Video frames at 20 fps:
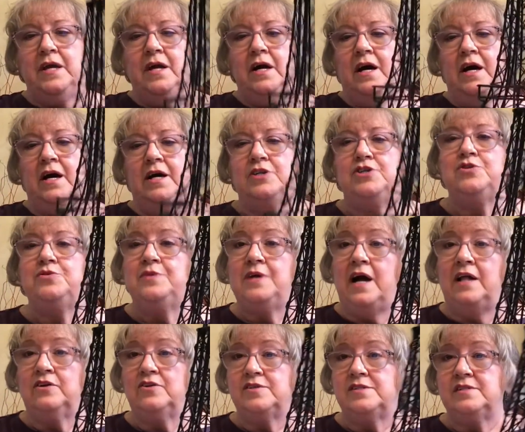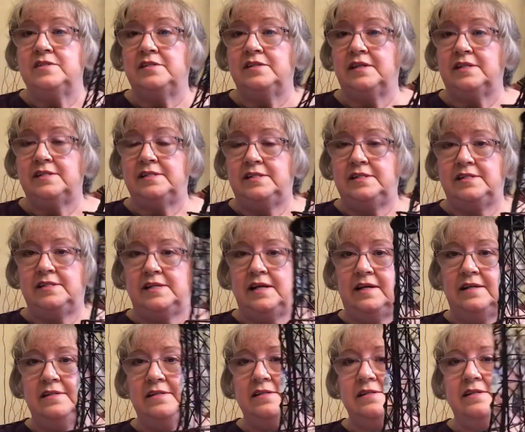
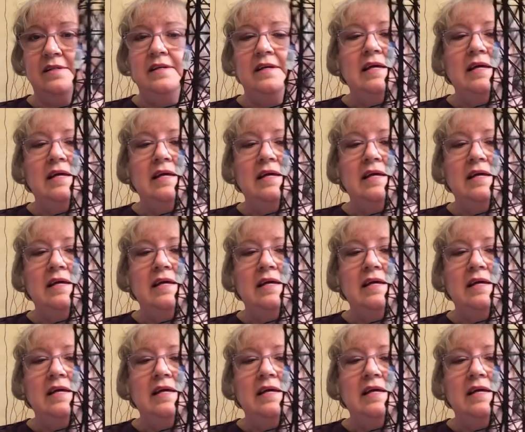$2.60.